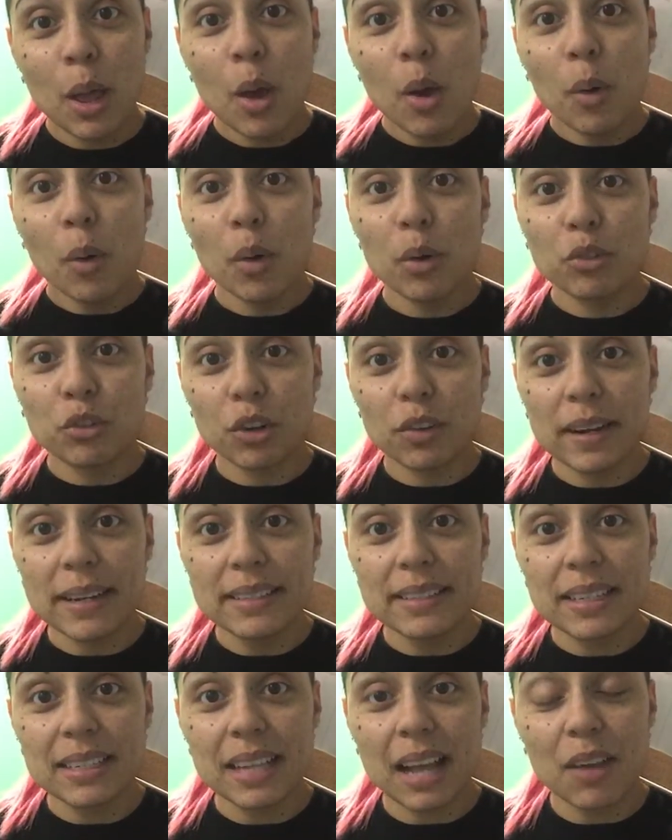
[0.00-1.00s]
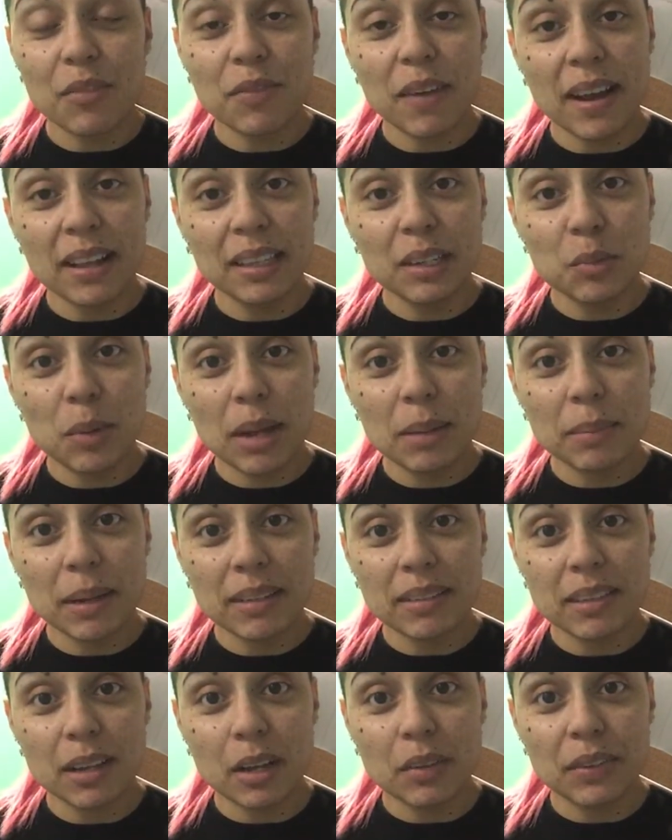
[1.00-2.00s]
Oh, Joray says, I finally weighed
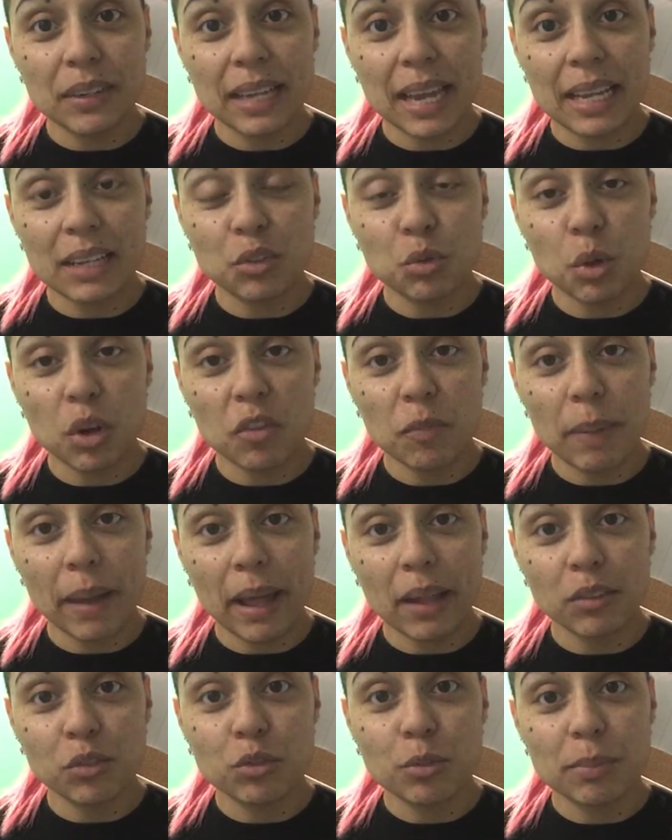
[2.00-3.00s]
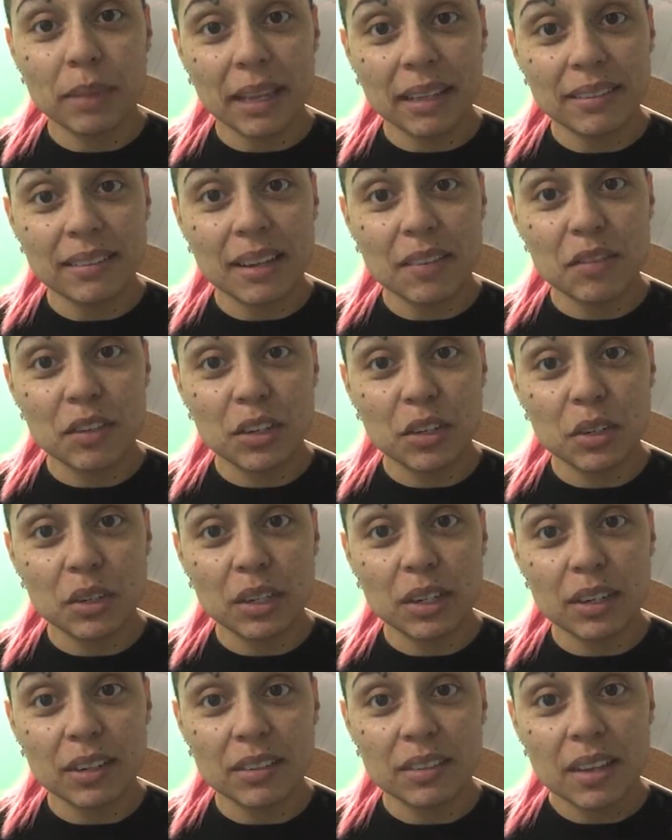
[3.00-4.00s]
myself. I gained 12 pounds from Thanksgiving to New
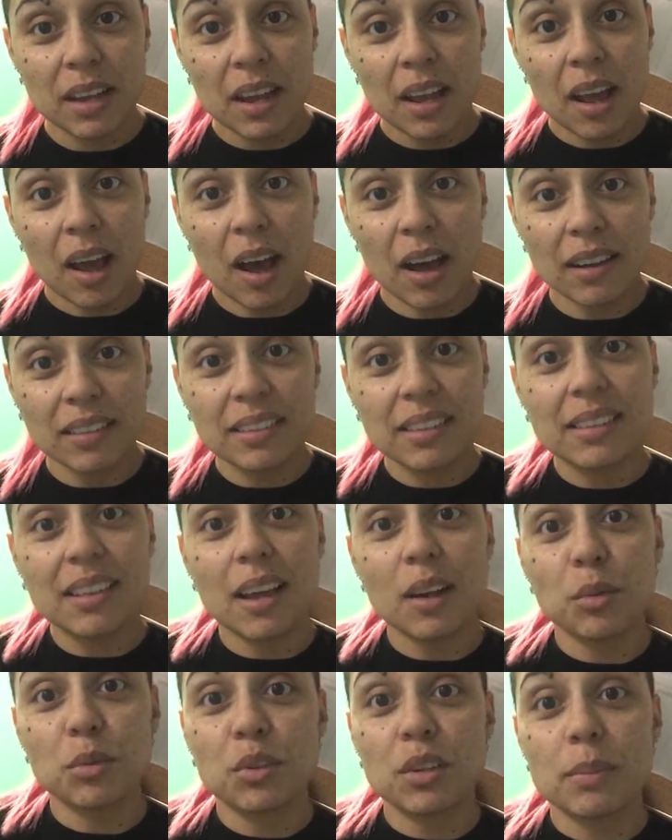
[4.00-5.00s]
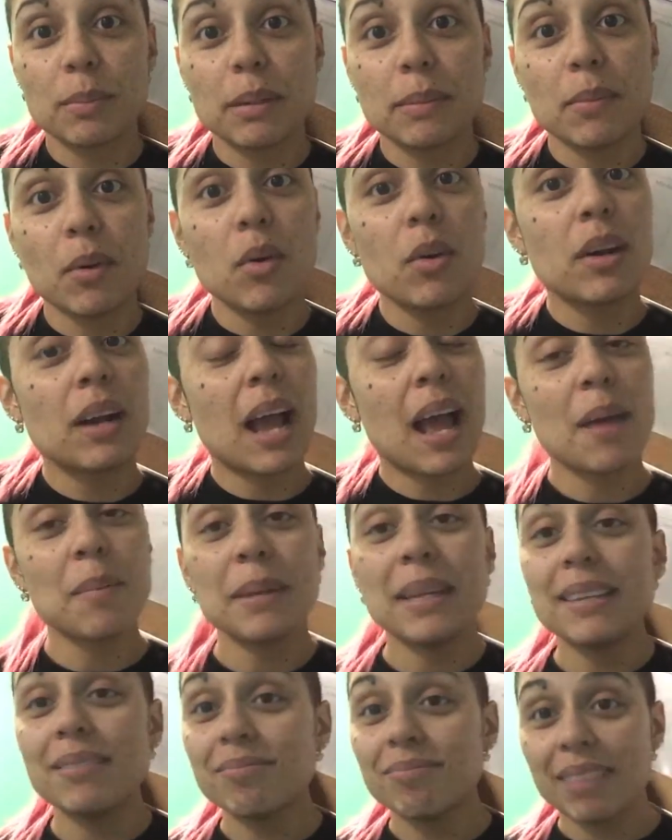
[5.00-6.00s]
Year's. Honestly thought it was going to be more. I
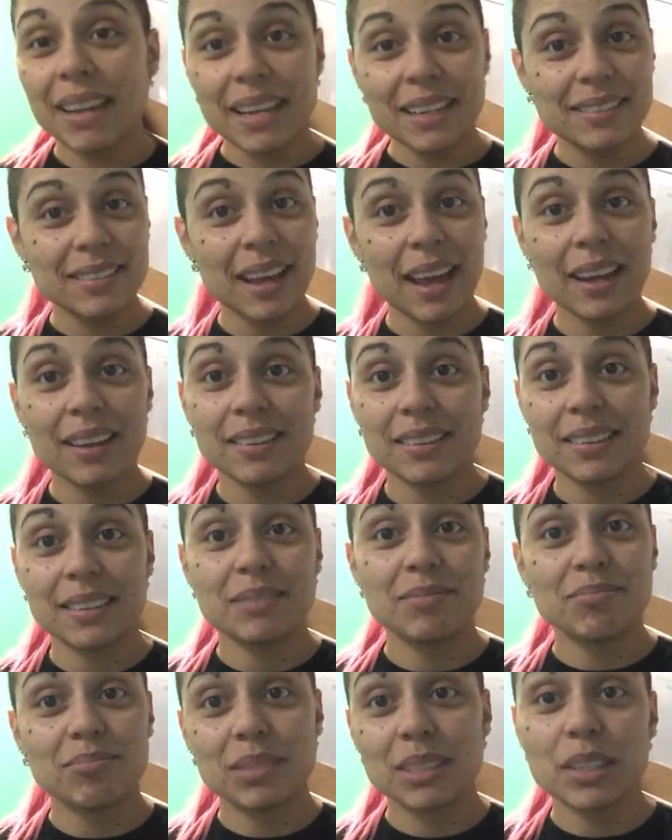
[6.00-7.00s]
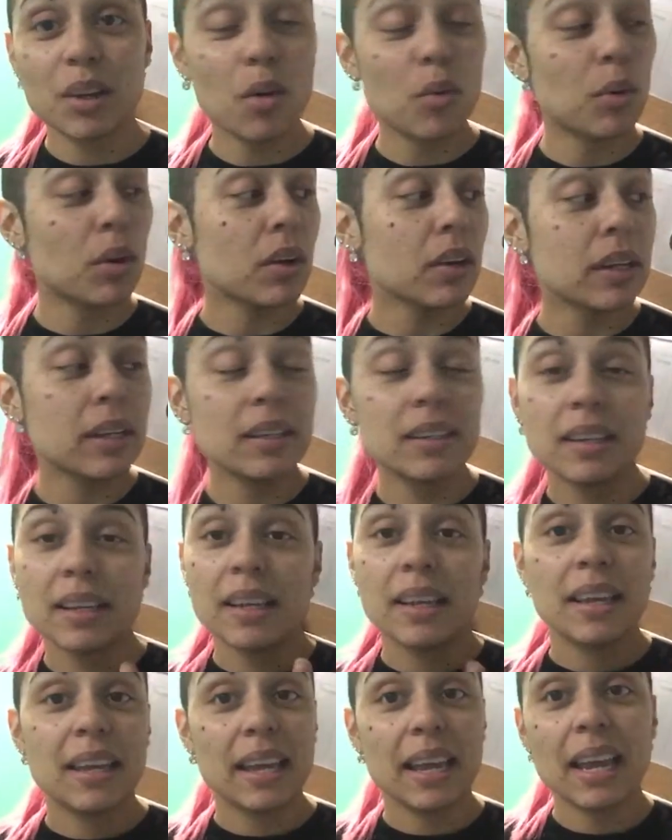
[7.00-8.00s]
mean, exactly. But don't worry.
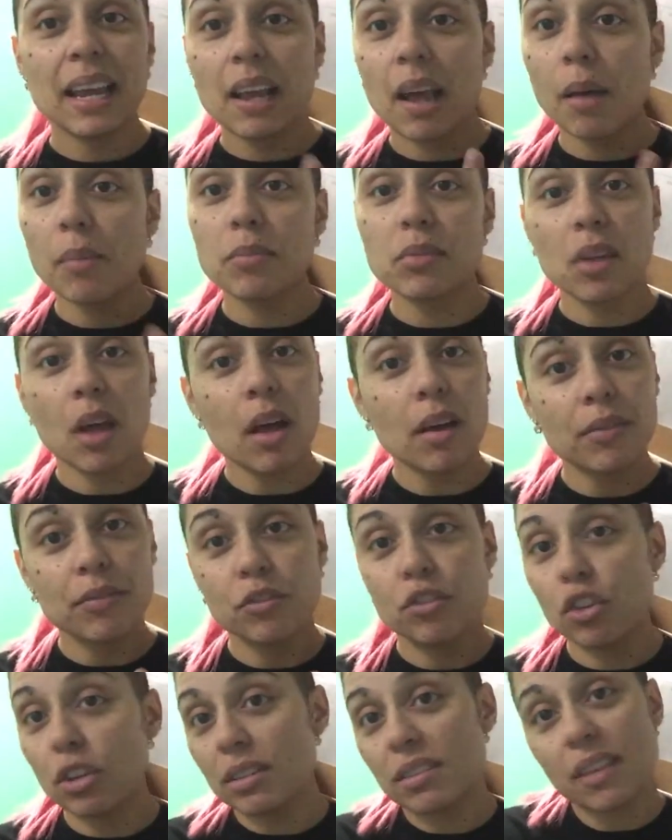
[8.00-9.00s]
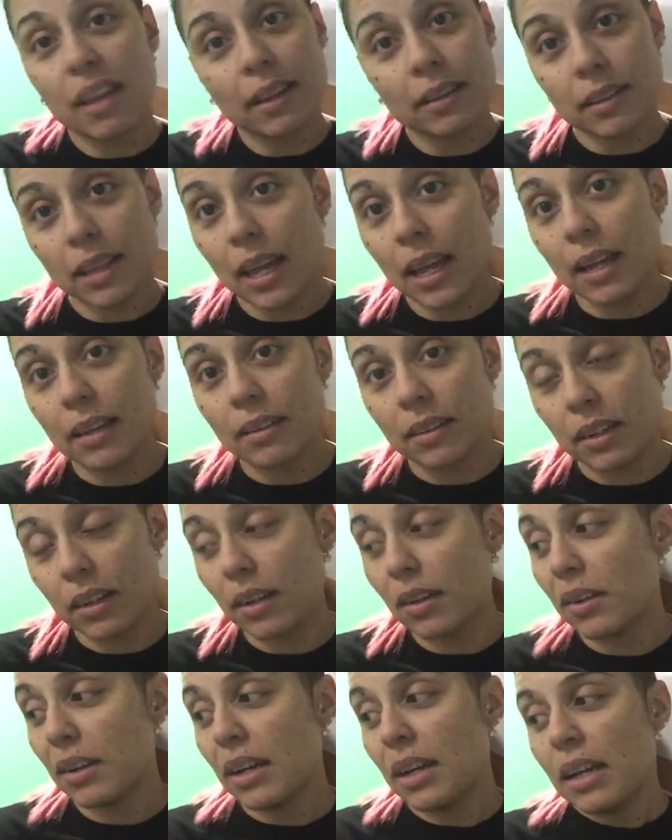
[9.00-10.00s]
It comes off just like that,
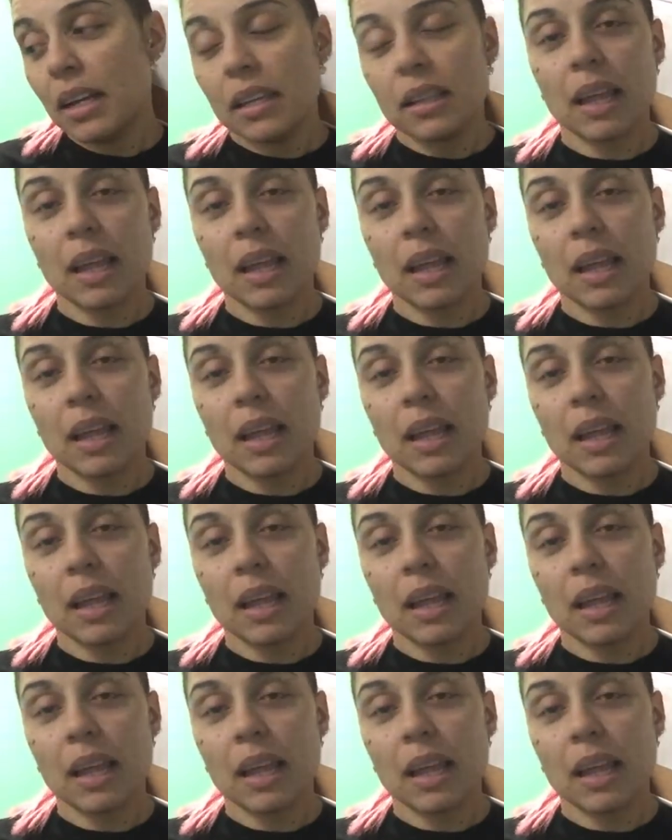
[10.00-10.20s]
you know?